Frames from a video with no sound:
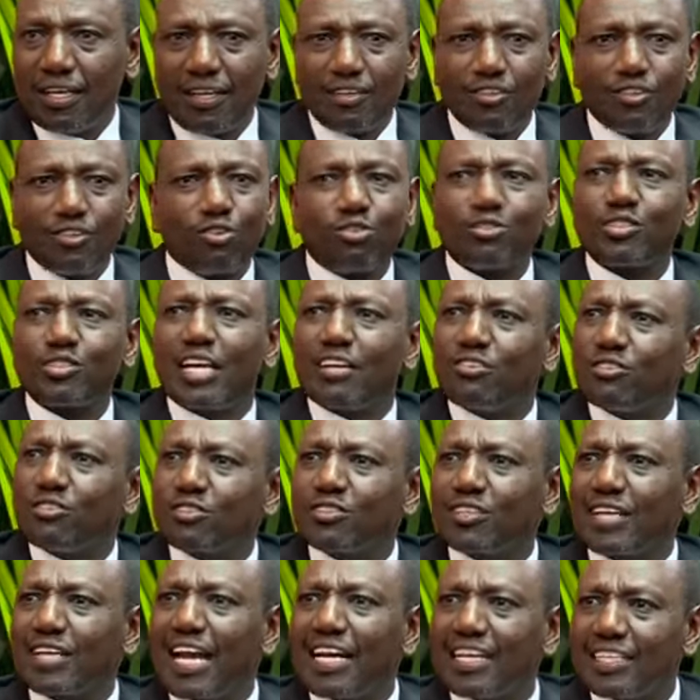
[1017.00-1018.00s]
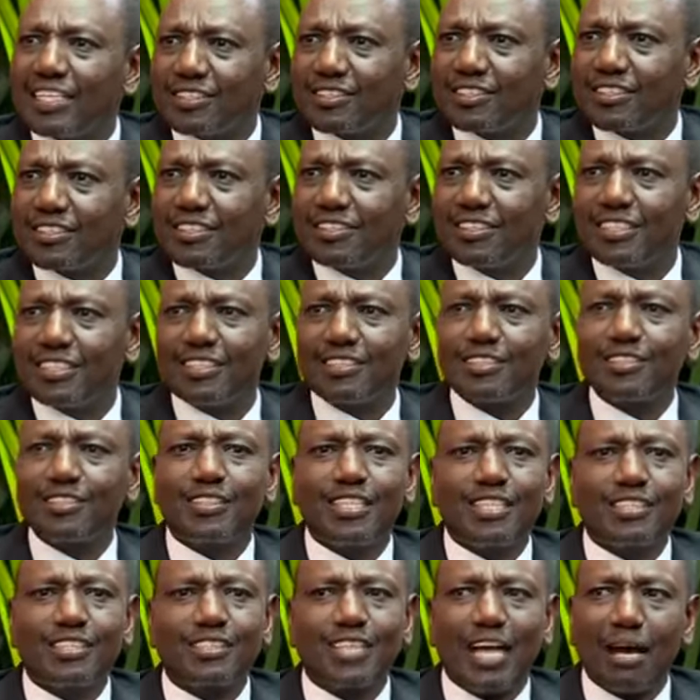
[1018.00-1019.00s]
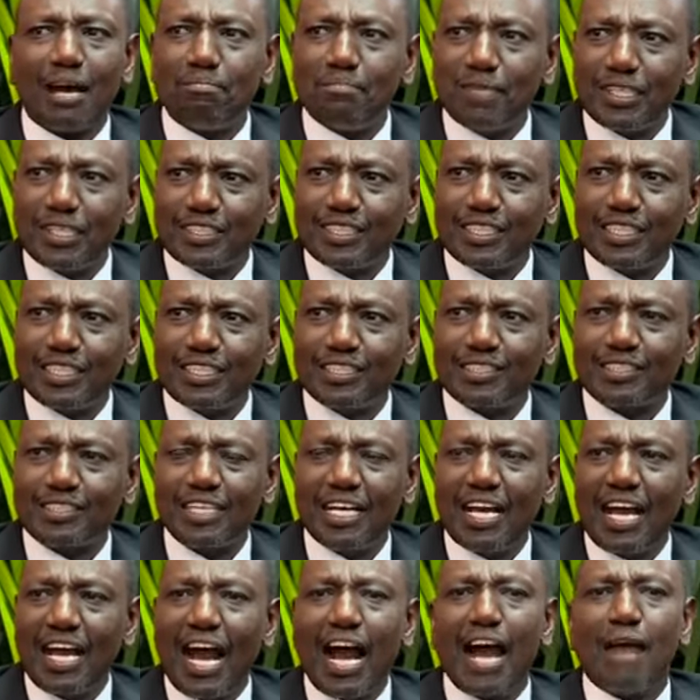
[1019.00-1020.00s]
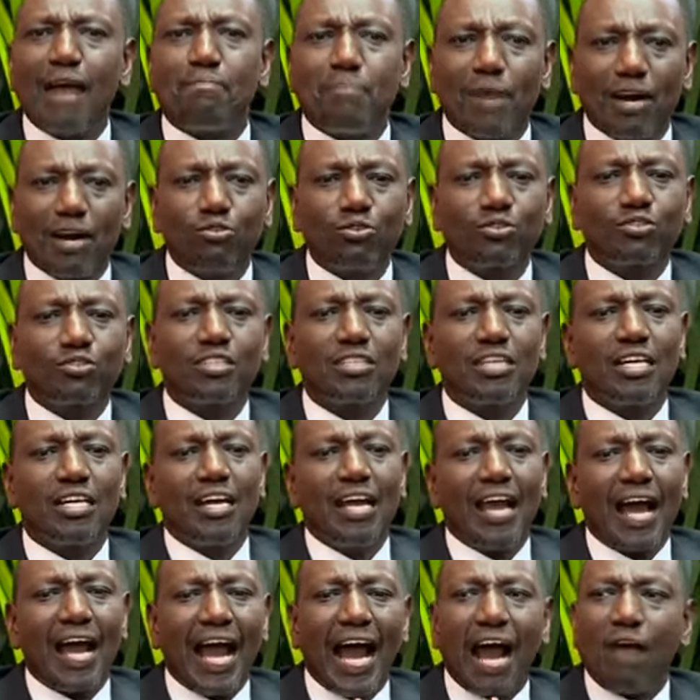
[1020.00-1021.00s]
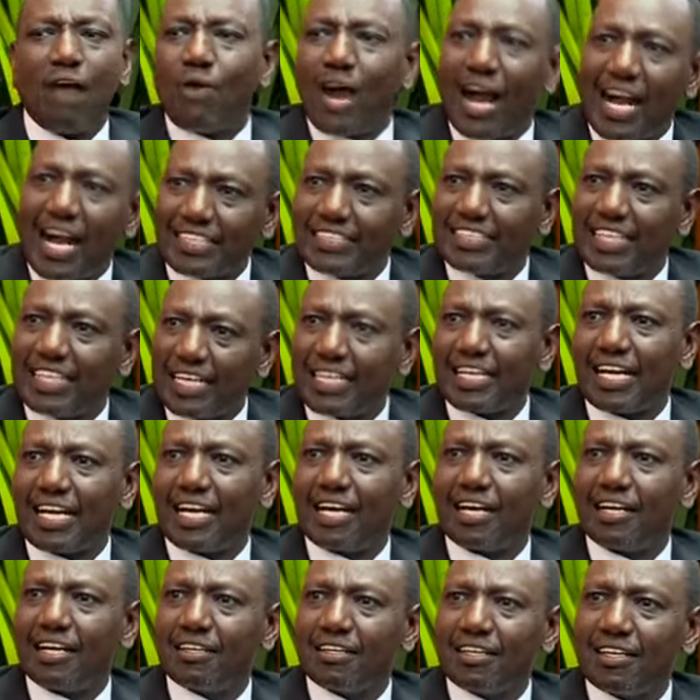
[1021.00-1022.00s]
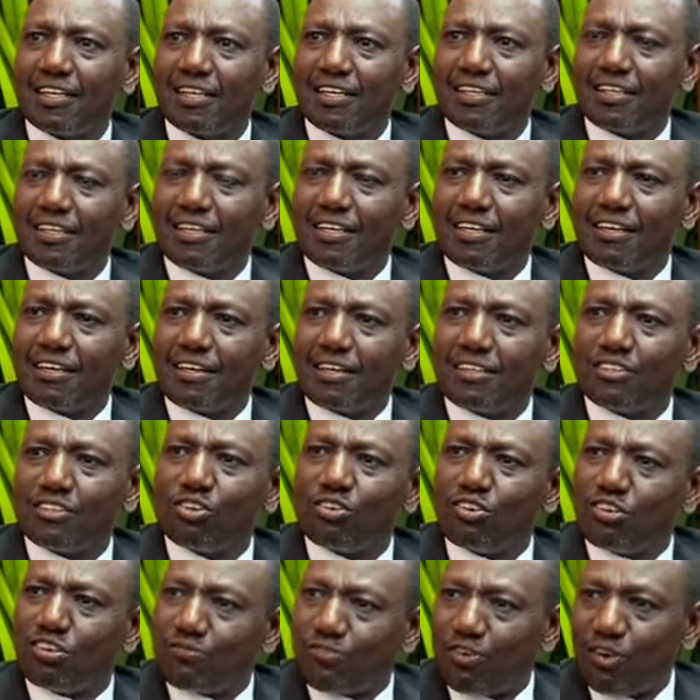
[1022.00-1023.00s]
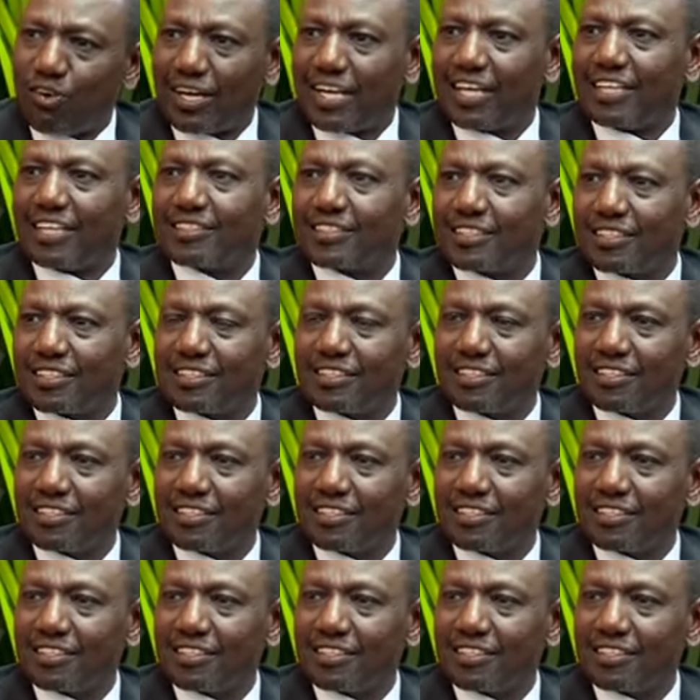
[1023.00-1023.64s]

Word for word: Those are not rallies. These, these are meetings about our agenda. Okay. Don't forget